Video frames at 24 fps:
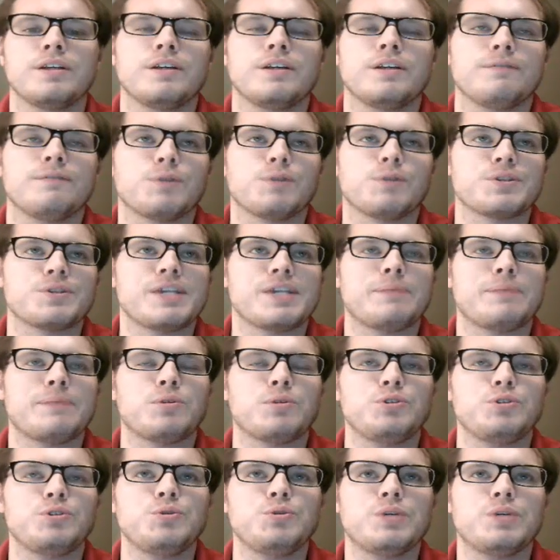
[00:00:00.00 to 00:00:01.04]
for
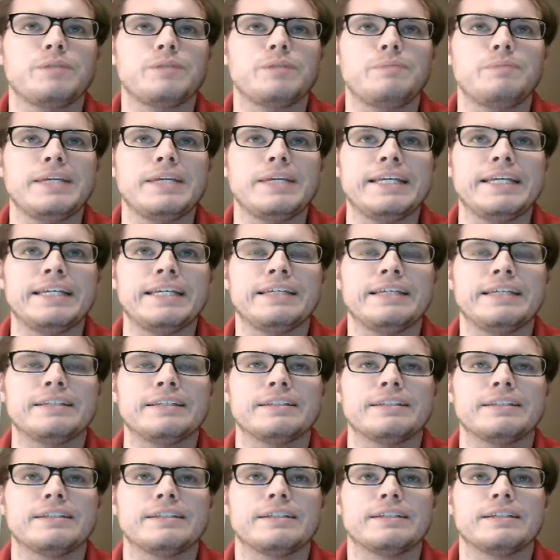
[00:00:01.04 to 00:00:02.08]
example, you could be
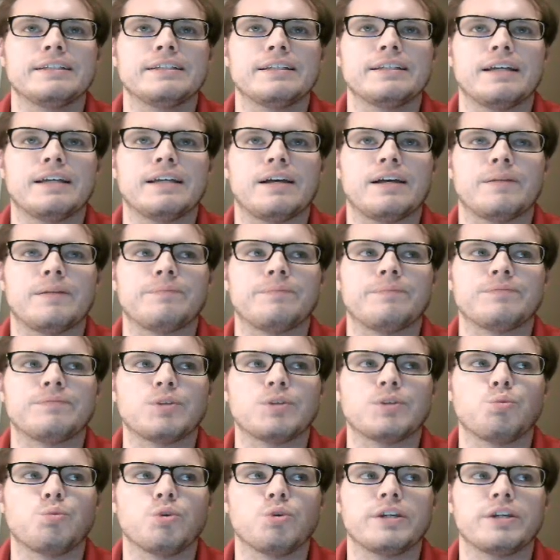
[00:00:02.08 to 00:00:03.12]

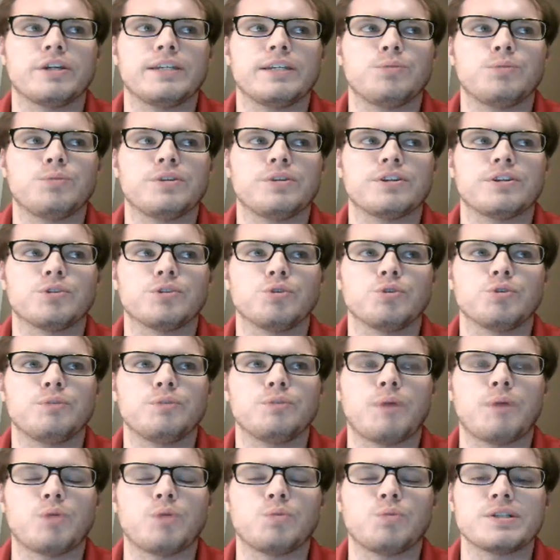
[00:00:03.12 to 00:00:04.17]
working with a
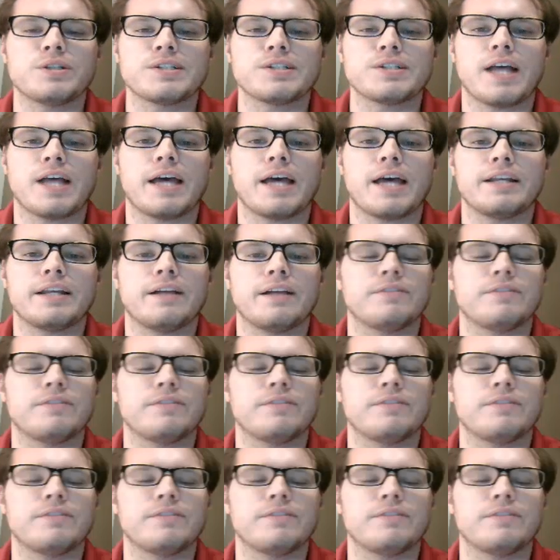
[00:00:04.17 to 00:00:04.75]
group on one side